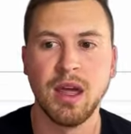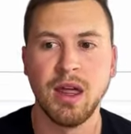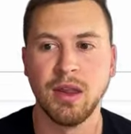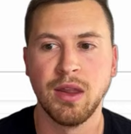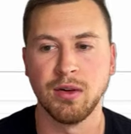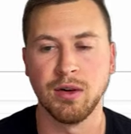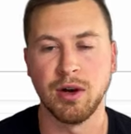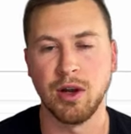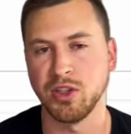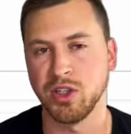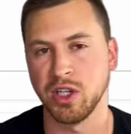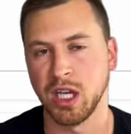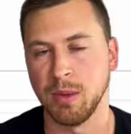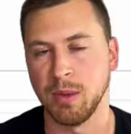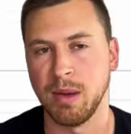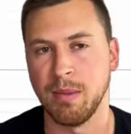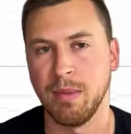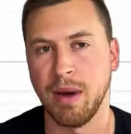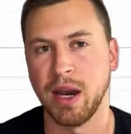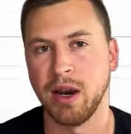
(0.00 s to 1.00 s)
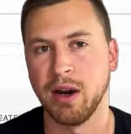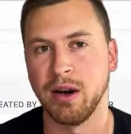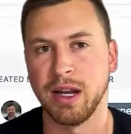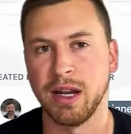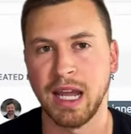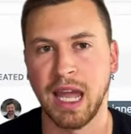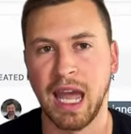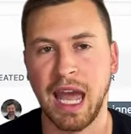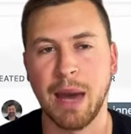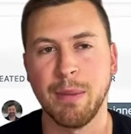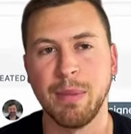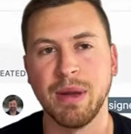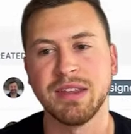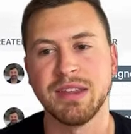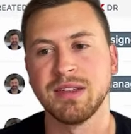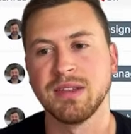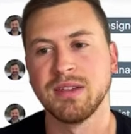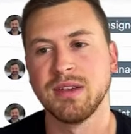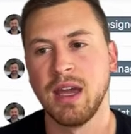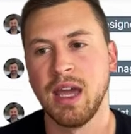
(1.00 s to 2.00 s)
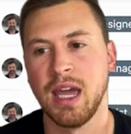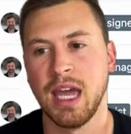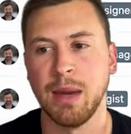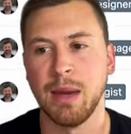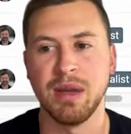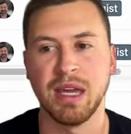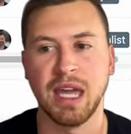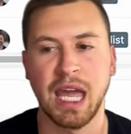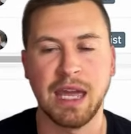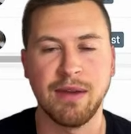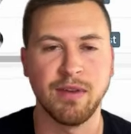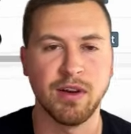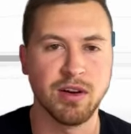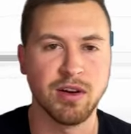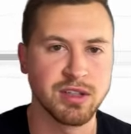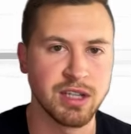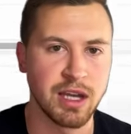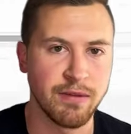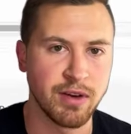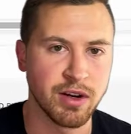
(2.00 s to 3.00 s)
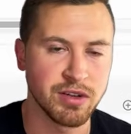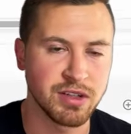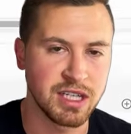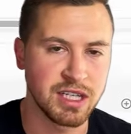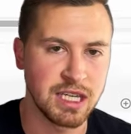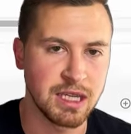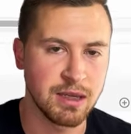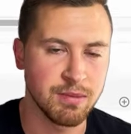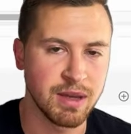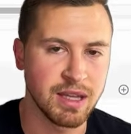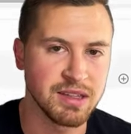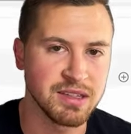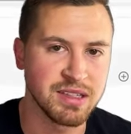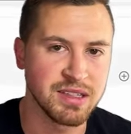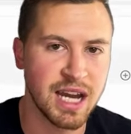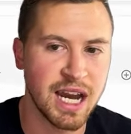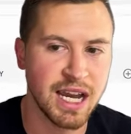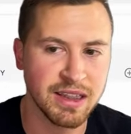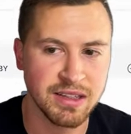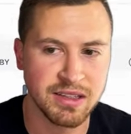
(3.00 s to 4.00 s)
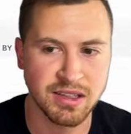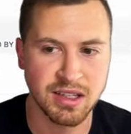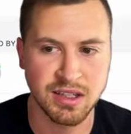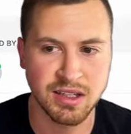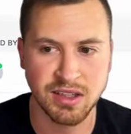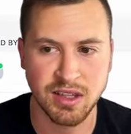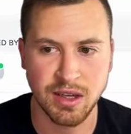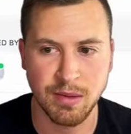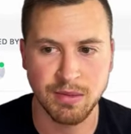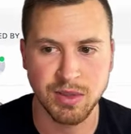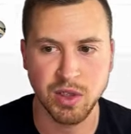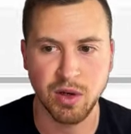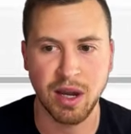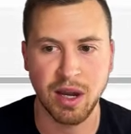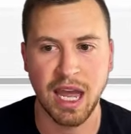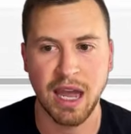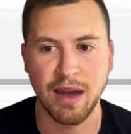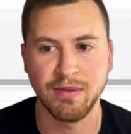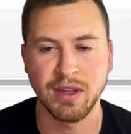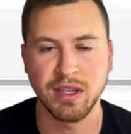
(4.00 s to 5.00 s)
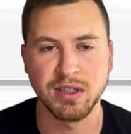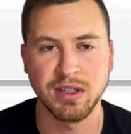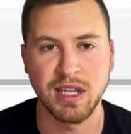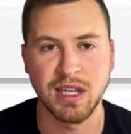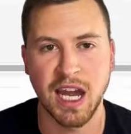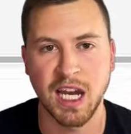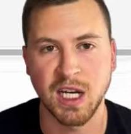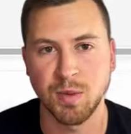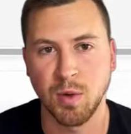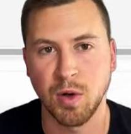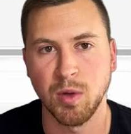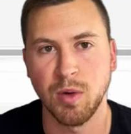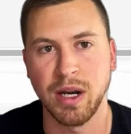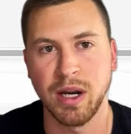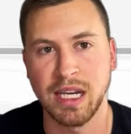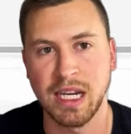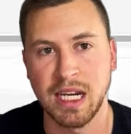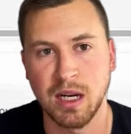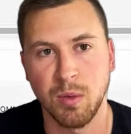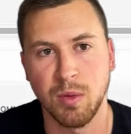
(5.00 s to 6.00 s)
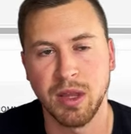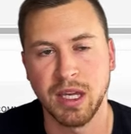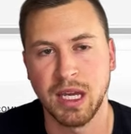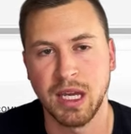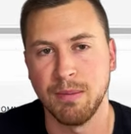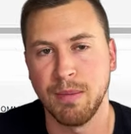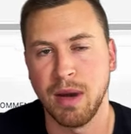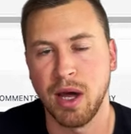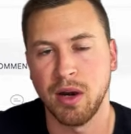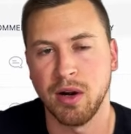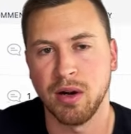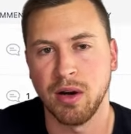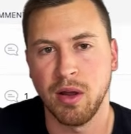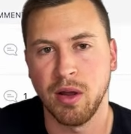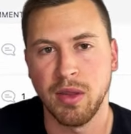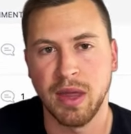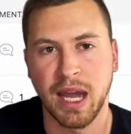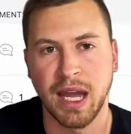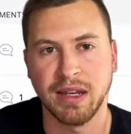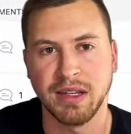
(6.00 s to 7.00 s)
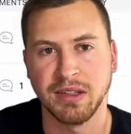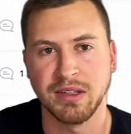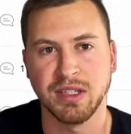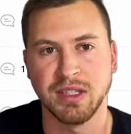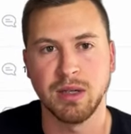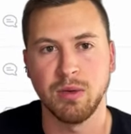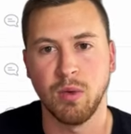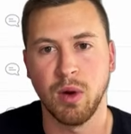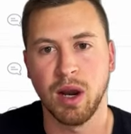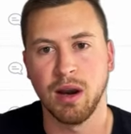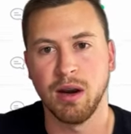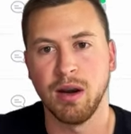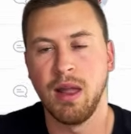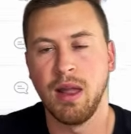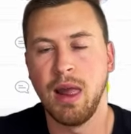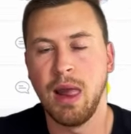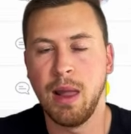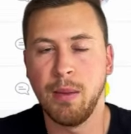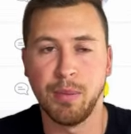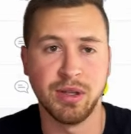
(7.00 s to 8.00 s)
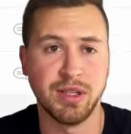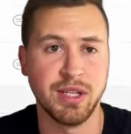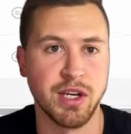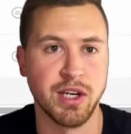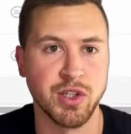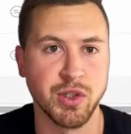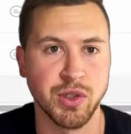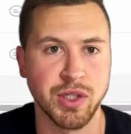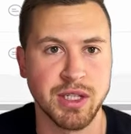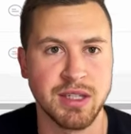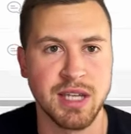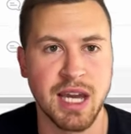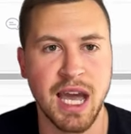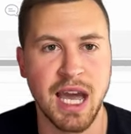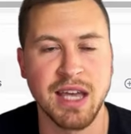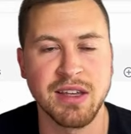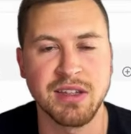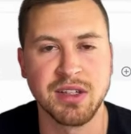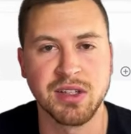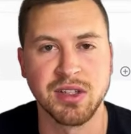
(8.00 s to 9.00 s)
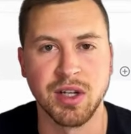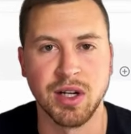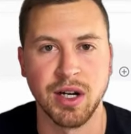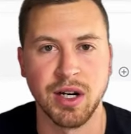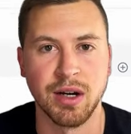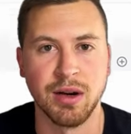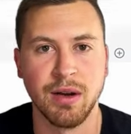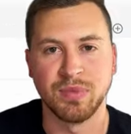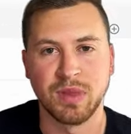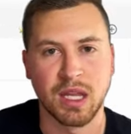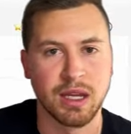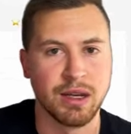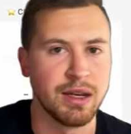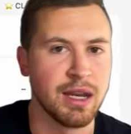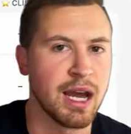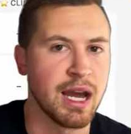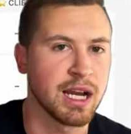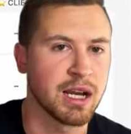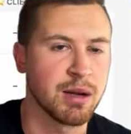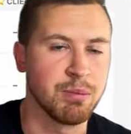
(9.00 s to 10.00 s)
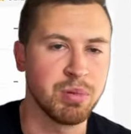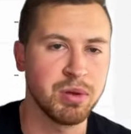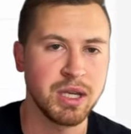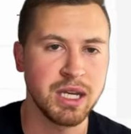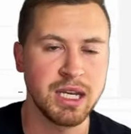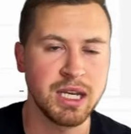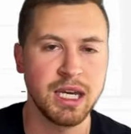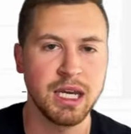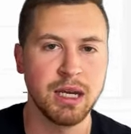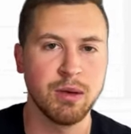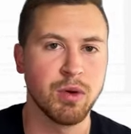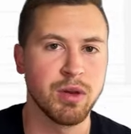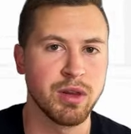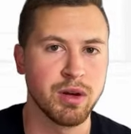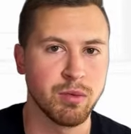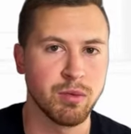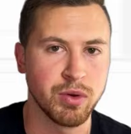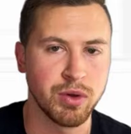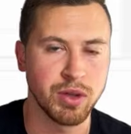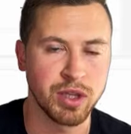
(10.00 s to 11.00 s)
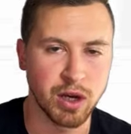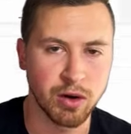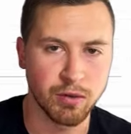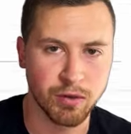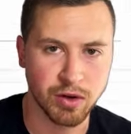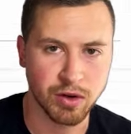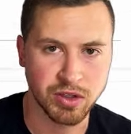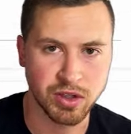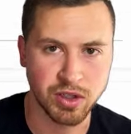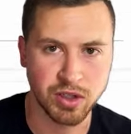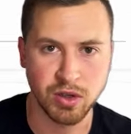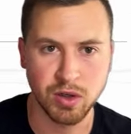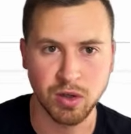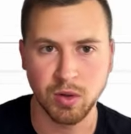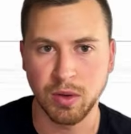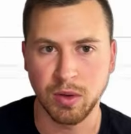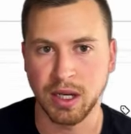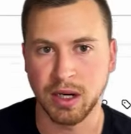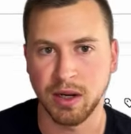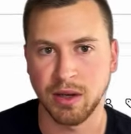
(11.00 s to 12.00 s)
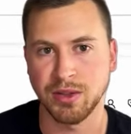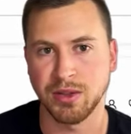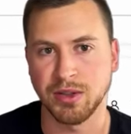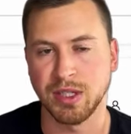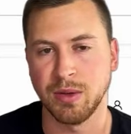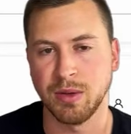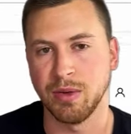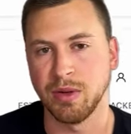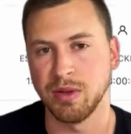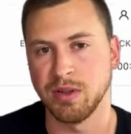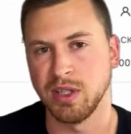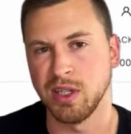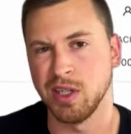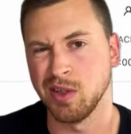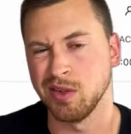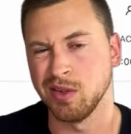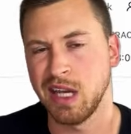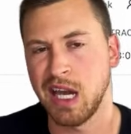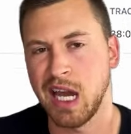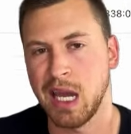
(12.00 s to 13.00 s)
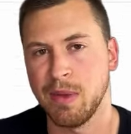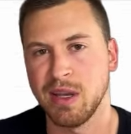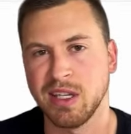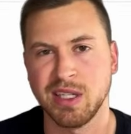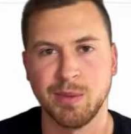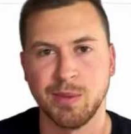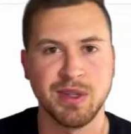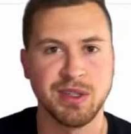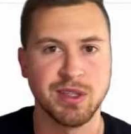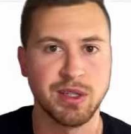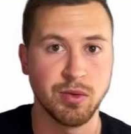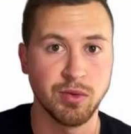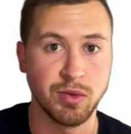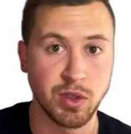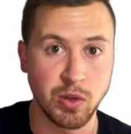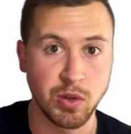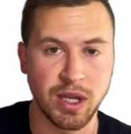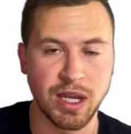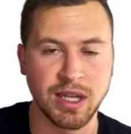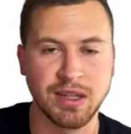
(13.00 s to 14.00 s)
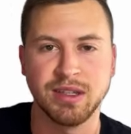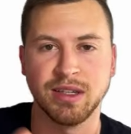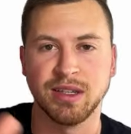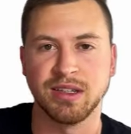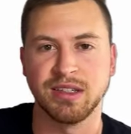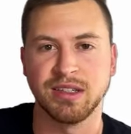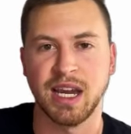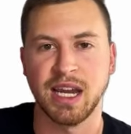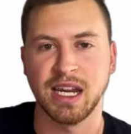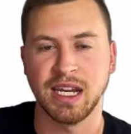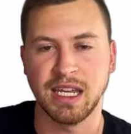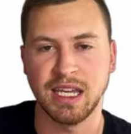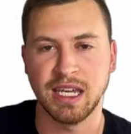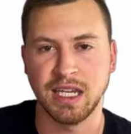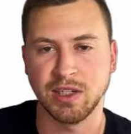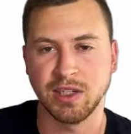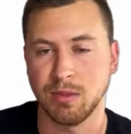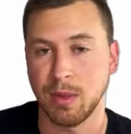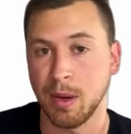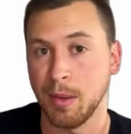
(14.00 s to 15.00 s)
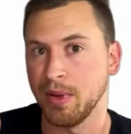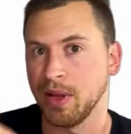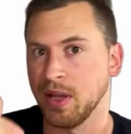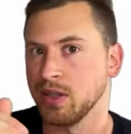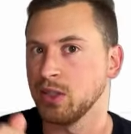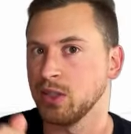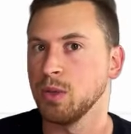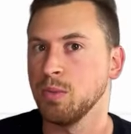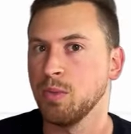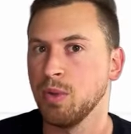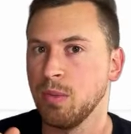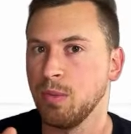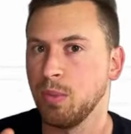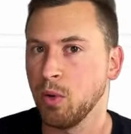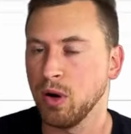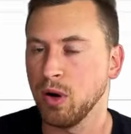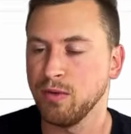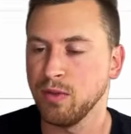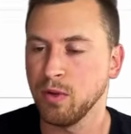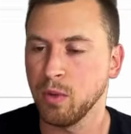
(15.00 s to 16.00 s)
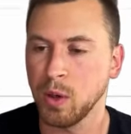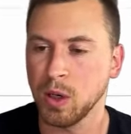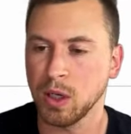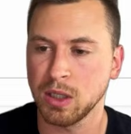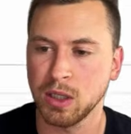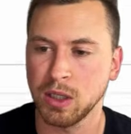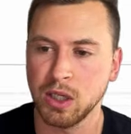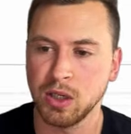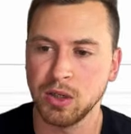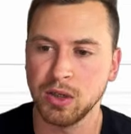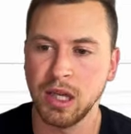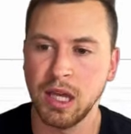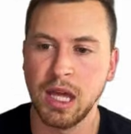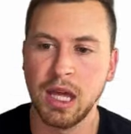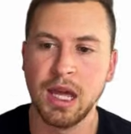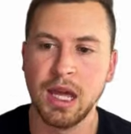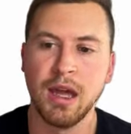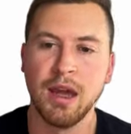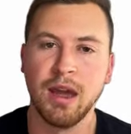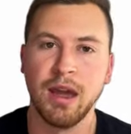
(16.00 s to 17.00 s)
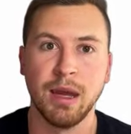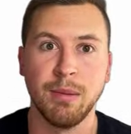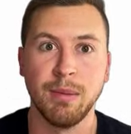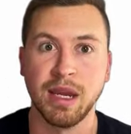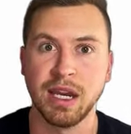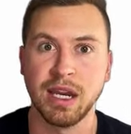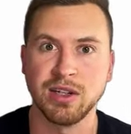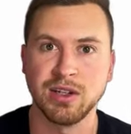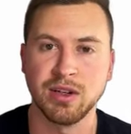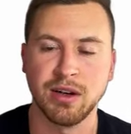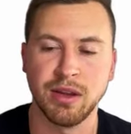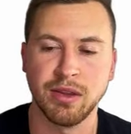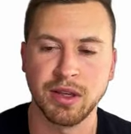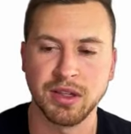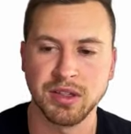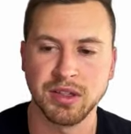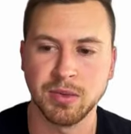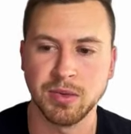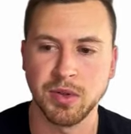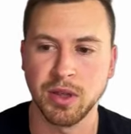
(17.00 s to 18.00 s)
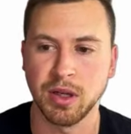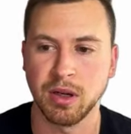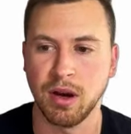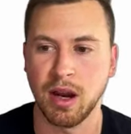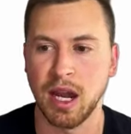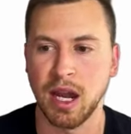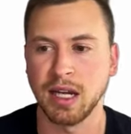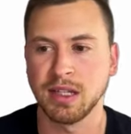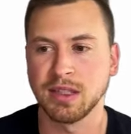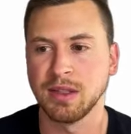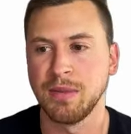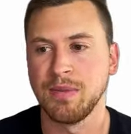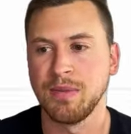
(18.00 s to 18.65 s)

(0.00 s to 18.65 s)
We're also going to be monitoring habits and behaviors of your team inside the system. So I have this dashboard right here where they can monitor all that to see where potentially tasks are not completed, where they're really overdue. We can also see where there's no time estimates, no due dates and assignees. Remember, that's super important for workload and making sure nothing slips through the cracks.